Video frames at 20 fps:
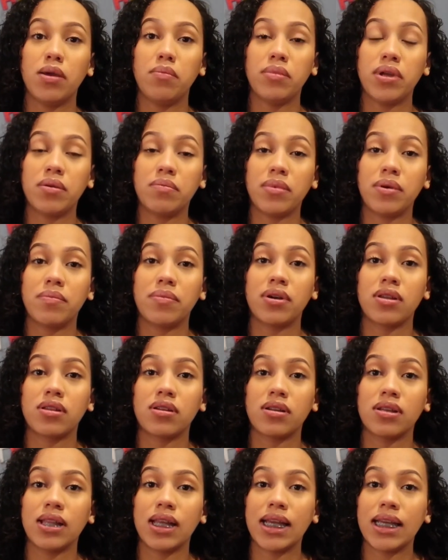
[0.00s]
Me and my
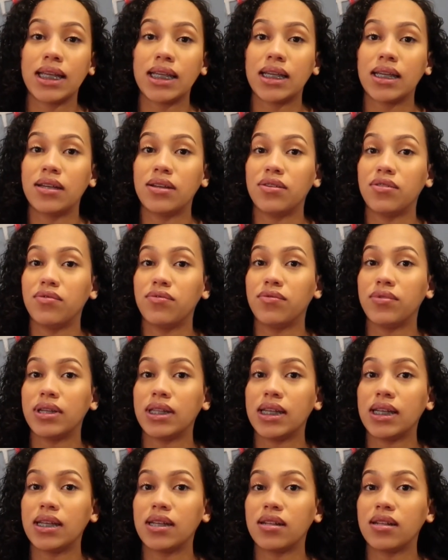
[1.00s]
brother are like really